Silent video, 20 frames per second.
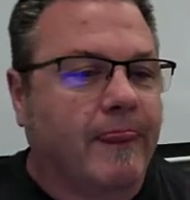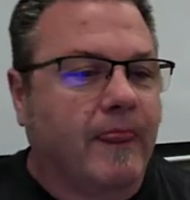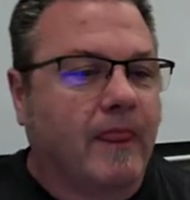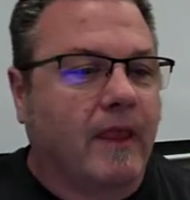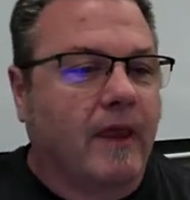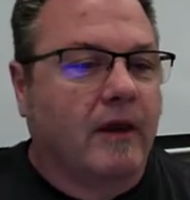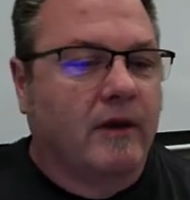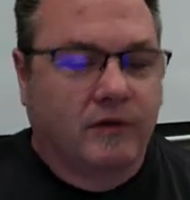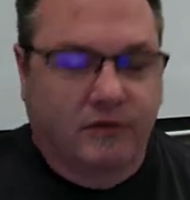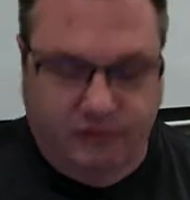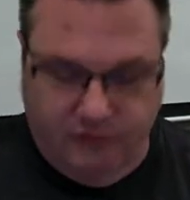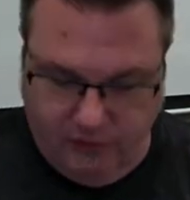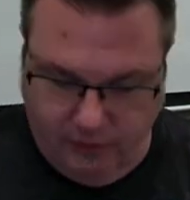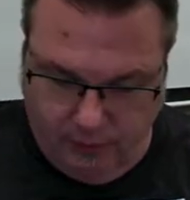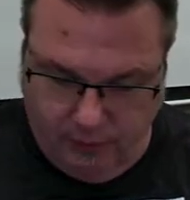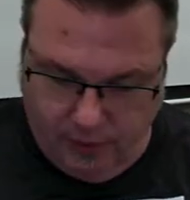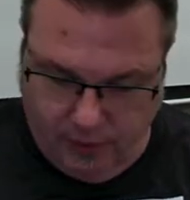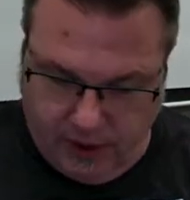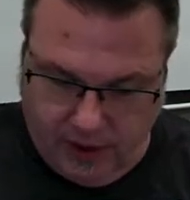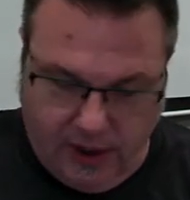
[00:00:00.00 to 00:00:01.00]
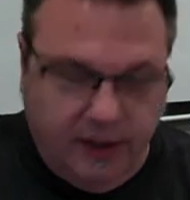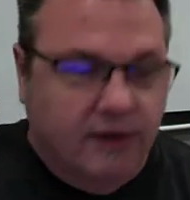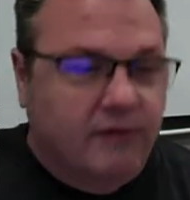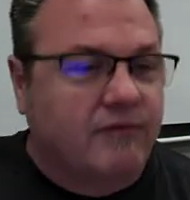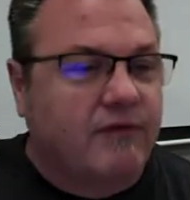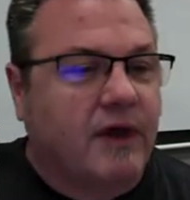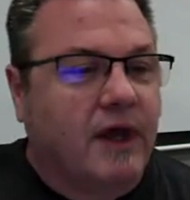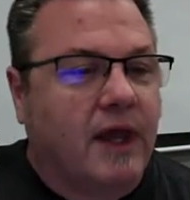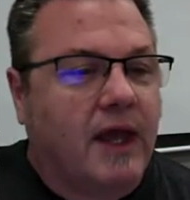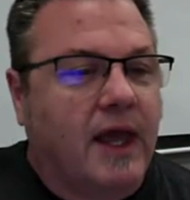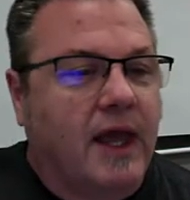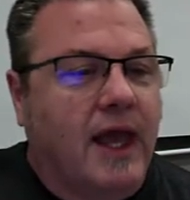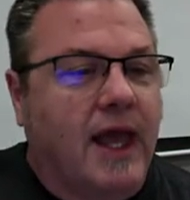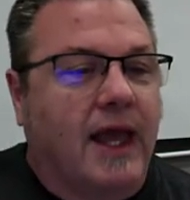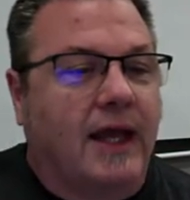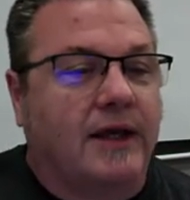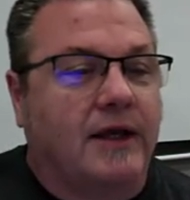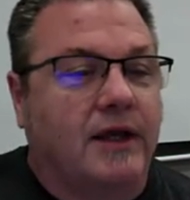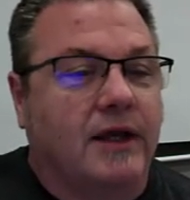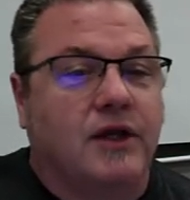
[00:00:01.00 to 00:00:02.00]
Let's see what kind of
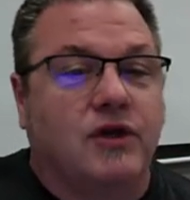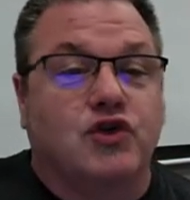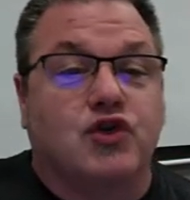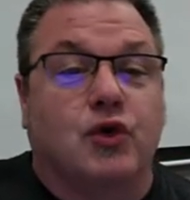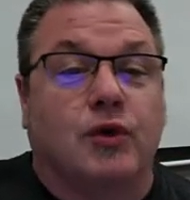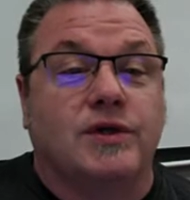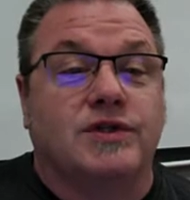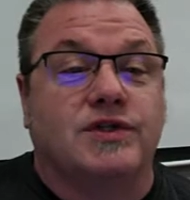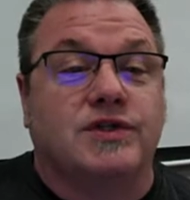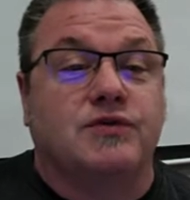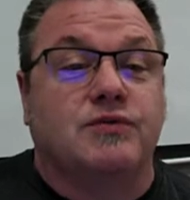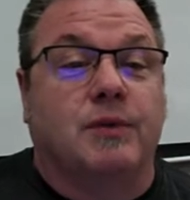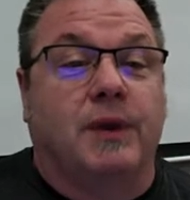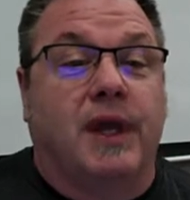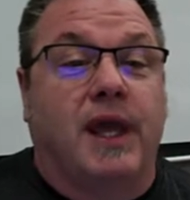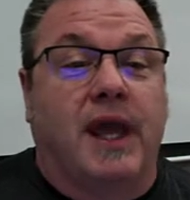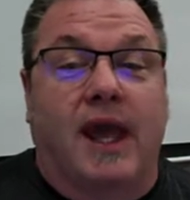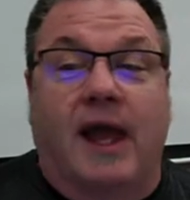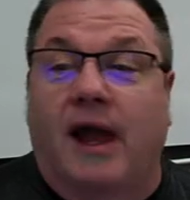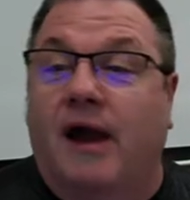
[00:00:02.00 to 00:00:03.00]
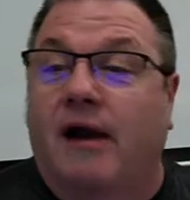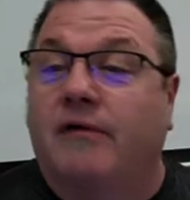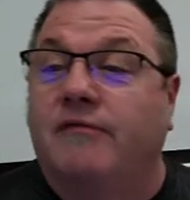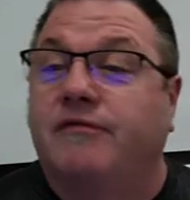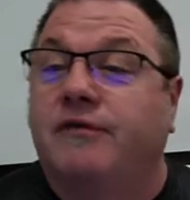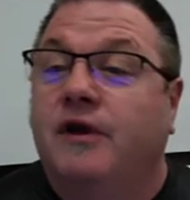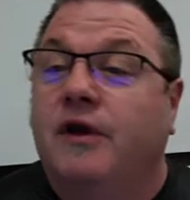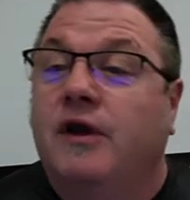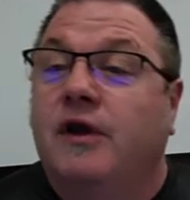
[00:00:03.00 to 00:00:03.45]
editing choices we have.